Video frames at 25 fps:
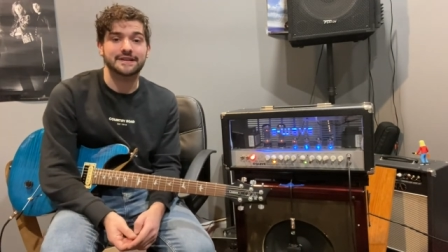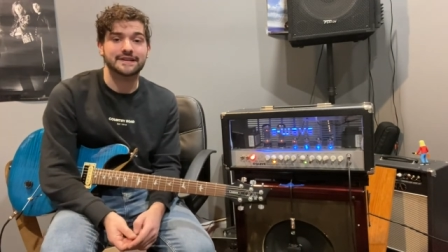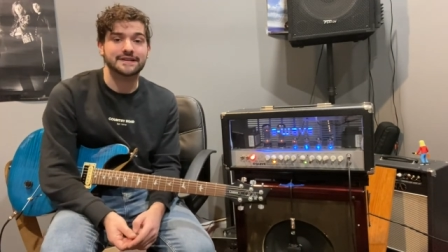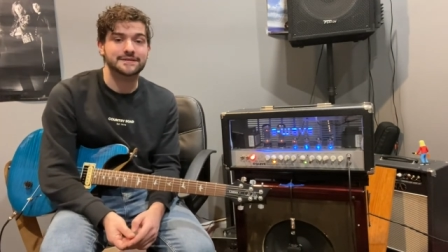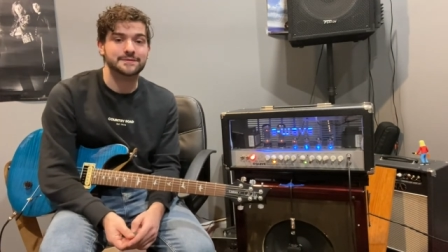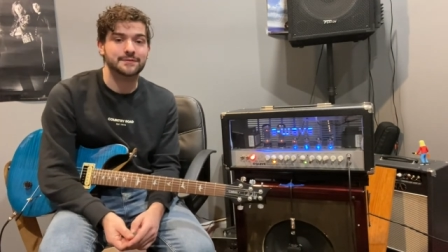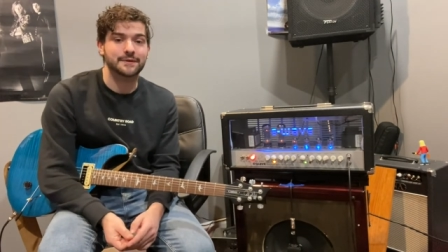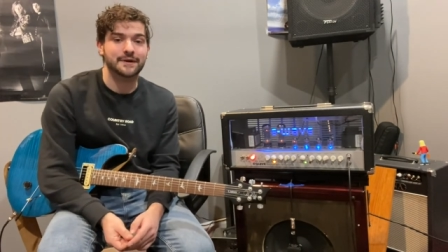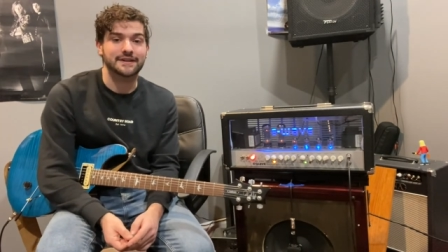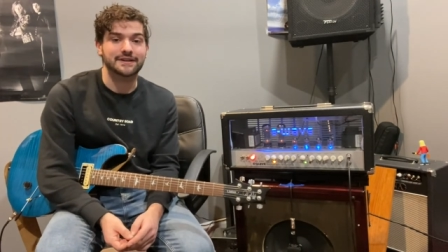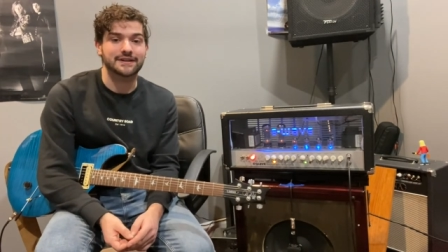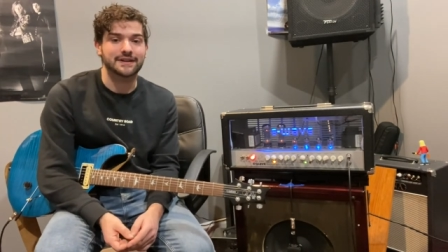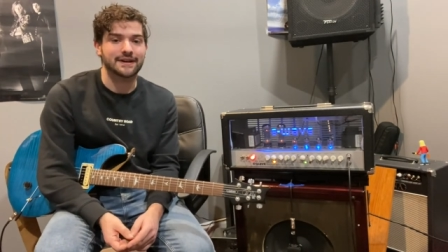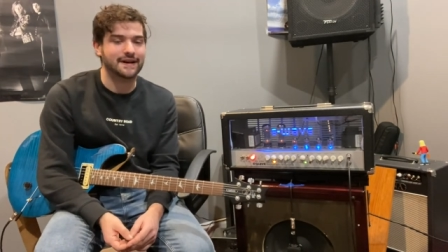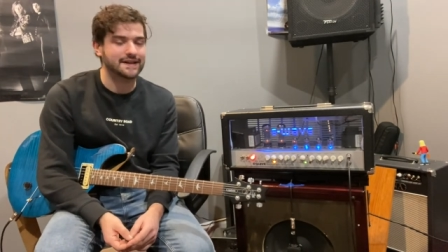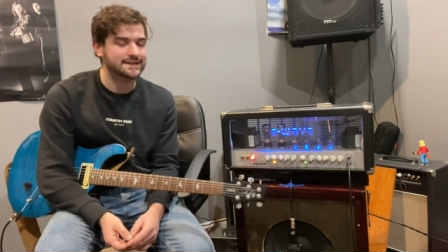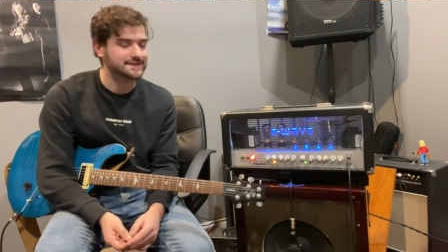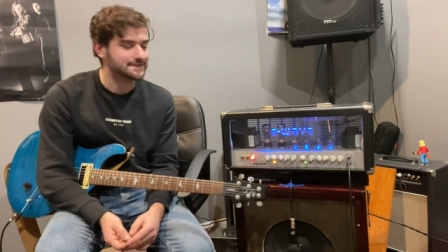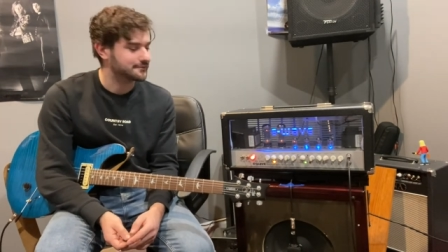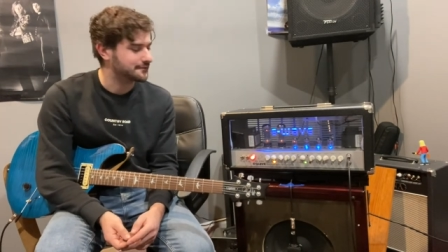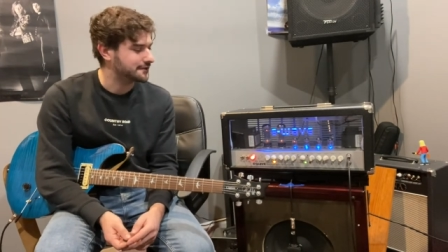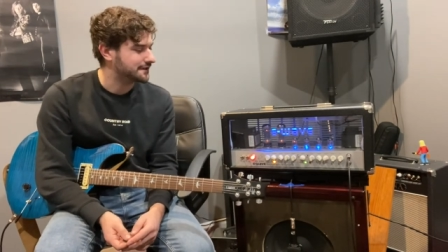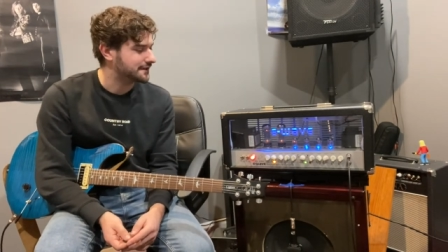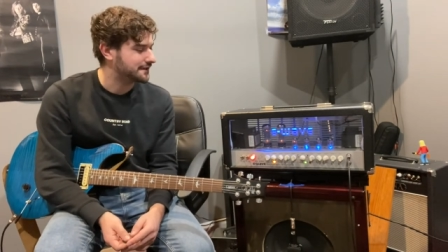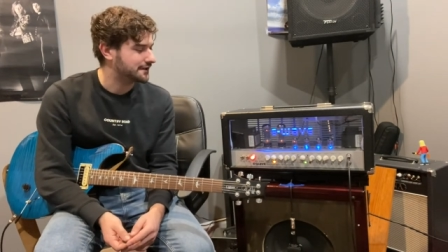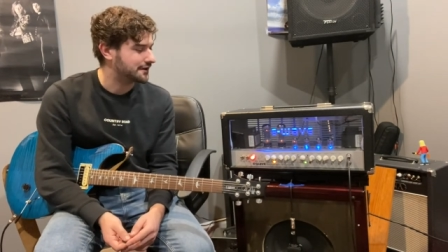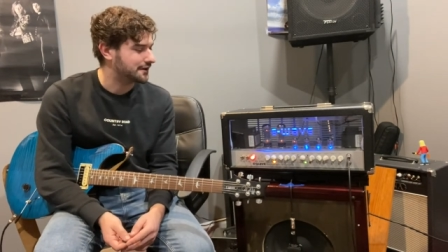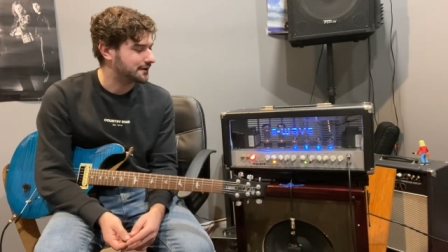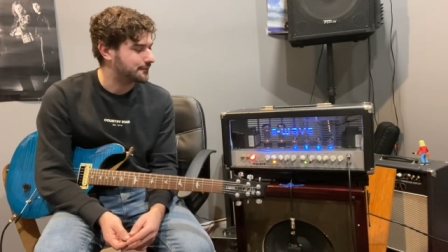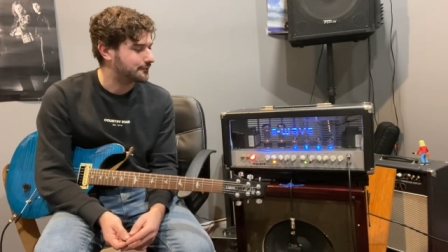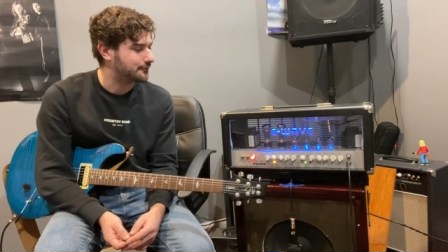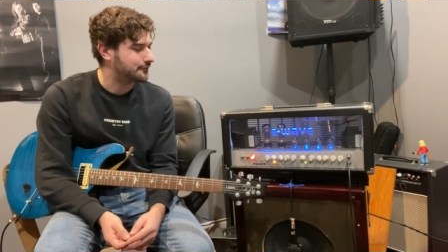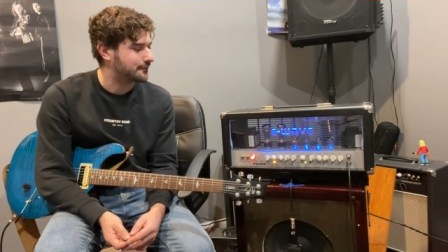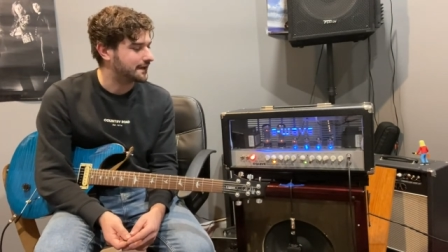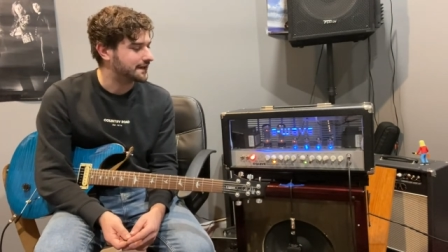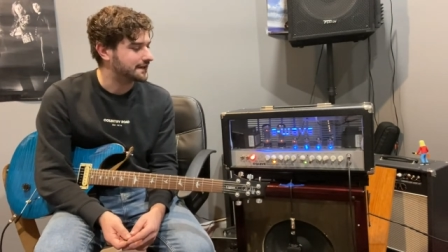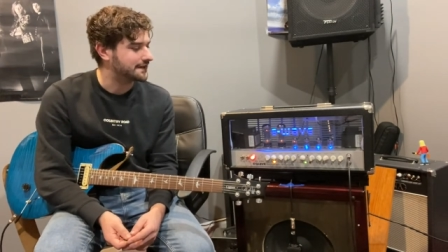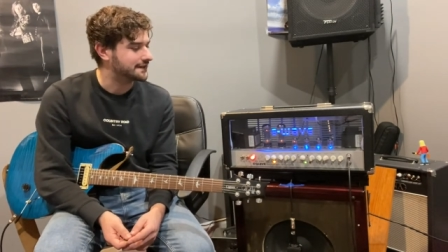this one guys, I really hope
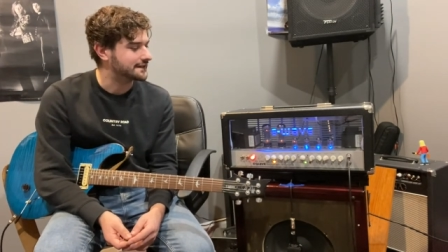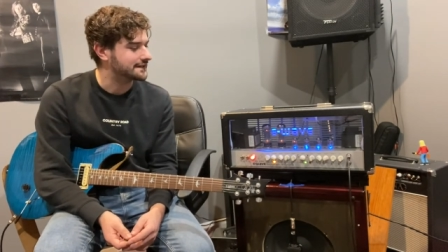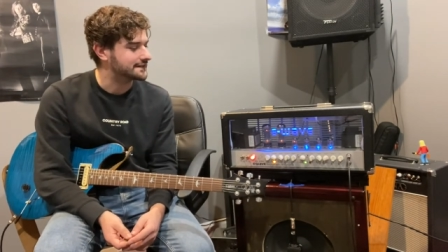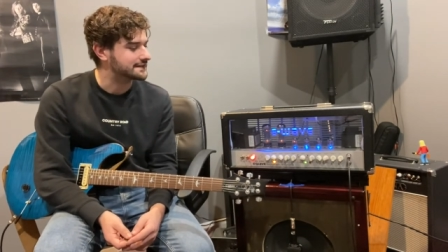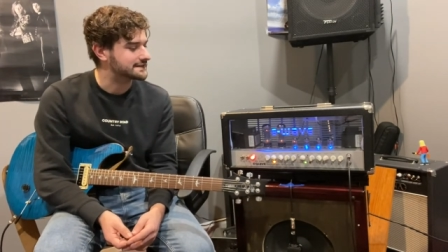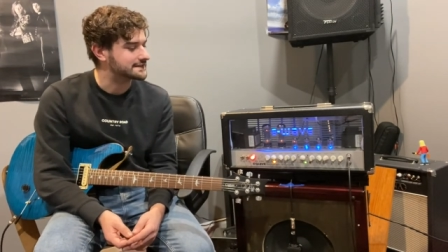why you can